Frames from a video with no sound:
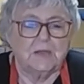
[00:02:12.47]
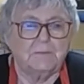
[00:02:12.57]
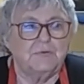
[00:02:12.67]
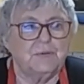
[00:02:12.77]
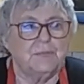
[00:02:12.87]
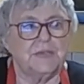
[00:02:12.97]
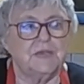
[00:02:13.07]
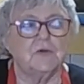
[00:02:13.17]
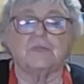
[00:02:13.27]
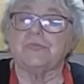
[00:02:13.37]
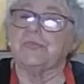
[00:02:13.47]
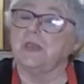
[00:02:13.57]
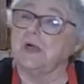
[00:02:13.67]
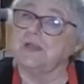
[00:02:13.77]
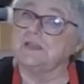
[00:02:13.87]
probably not the
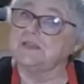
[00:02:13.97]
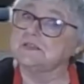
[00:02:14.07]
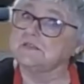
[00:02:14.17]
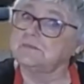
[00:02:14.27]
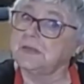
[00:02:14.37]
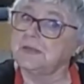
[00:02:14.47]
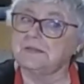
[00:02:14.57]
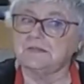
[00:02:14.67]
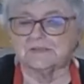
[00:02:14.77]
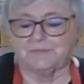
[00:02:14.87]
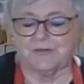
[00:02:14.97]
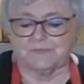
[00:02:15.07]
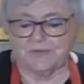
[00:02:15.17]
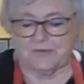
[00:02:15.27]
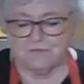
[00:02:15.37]
lightest of meals,
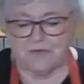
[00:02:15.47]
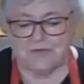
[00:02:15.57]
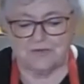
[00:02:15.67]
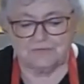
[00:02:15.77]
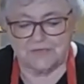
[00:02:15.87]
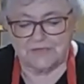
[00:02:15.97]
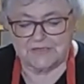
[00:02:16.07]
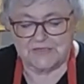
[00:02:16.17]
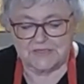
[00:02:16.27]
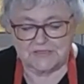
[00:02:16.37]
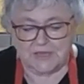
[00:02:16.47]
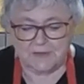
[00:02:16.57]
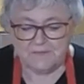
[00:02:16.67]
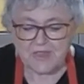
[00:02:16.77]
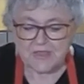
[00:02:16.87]
but really, really tasty.
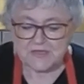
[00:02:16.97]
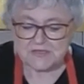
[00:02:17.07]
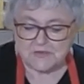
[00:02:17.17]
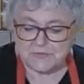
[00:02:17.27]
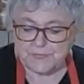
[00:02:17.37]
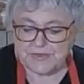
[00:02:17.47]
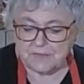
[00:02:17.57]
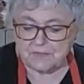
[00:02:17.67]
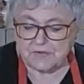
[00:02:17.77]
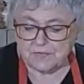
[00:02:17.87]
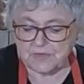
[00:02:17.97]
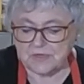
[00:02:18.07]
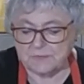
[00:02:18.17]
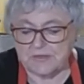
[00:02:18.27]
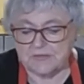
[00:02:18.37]
So to begin with, we're going
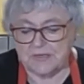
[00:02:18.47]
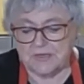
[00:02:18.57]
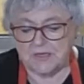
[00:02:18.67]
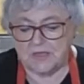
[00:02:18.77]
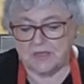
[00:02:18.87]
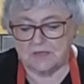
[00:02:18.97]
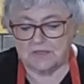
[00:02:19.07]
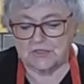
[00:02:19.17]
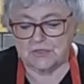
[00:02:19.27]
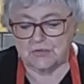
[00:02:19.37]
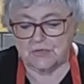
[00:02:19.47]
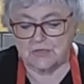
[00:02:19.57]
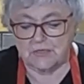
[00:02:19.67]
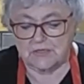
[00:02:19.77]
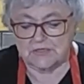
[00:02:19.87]
to make the chocolate
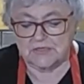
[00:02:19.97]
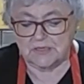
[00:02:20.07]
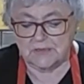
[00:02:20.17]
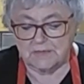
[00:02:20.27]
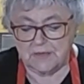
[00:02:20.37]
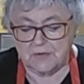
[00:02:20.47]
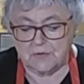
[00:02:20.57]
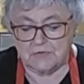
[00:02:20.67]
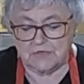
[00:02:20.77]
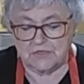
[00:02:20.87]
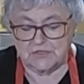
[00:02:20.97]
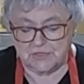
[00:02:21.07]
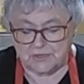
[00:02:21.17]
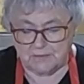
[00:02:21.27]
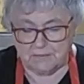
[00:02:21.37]
and orange
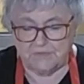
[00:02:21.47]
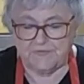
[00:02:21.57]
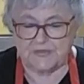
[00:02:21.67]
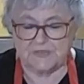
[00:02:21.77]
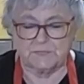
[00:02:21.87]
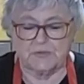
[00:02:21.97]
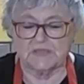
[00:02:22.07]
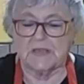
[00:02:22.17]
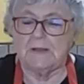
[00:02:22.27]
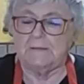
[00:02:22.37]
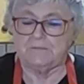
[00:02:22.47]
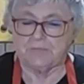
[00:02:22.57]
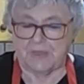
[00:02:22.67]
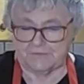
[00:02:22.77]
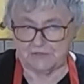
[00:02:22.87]
muffins, but
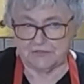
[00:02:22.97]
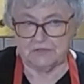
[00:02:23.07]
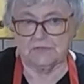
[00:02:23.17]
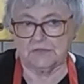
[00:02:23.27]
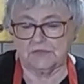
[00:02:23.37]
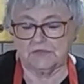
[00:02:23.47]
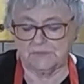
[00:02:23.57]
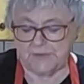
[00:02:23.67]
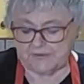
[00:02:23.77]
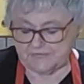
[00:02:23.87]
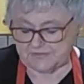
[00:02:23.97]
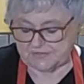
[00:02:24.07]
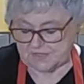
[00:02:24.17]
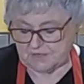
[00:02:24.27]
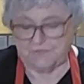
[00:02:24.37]
I've just got to go to the back of the
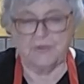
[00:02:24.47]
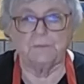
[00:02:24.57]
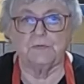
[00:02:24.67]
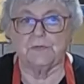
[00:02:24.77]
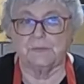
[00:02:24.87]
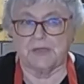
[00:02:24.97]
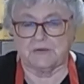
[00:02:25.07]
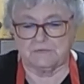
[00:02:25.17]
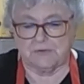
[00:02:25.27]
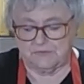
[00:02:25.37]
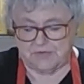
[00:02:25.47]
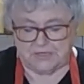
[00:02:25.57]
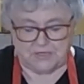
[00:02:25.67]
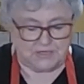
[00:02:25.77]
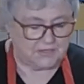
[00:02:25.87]
stove and put the
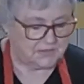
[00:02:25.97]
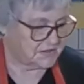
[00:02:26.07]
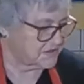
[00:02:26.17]
macaroni in to